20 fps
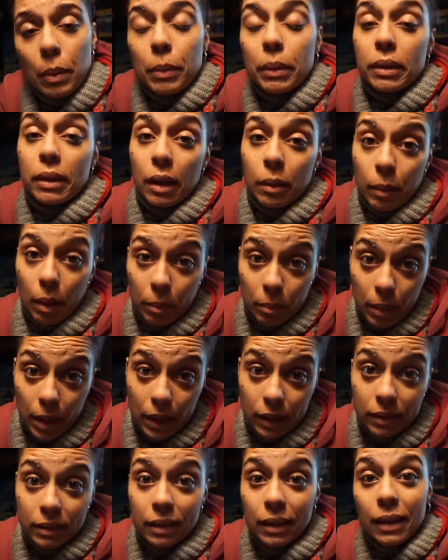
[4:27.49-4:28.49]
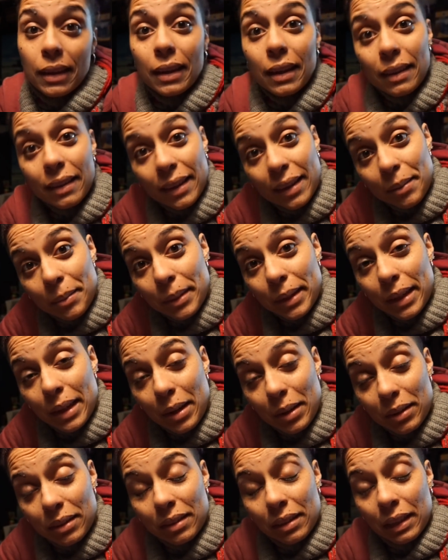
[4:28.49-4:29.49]
I'm gonna take my medicine and then I'm gonna
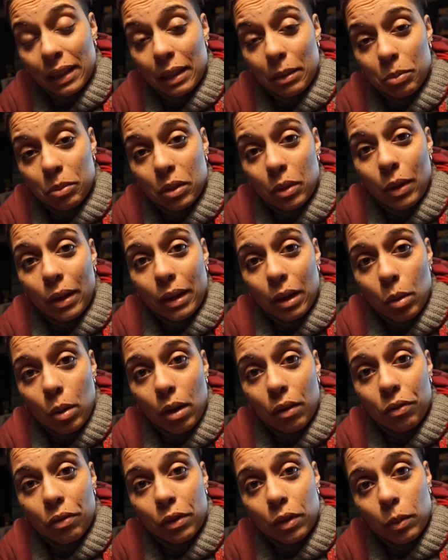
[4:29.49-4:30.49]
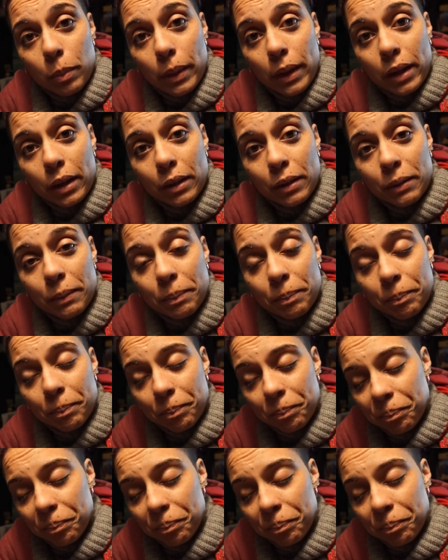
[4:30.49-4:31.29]
go to sleep so I know I'll feel better.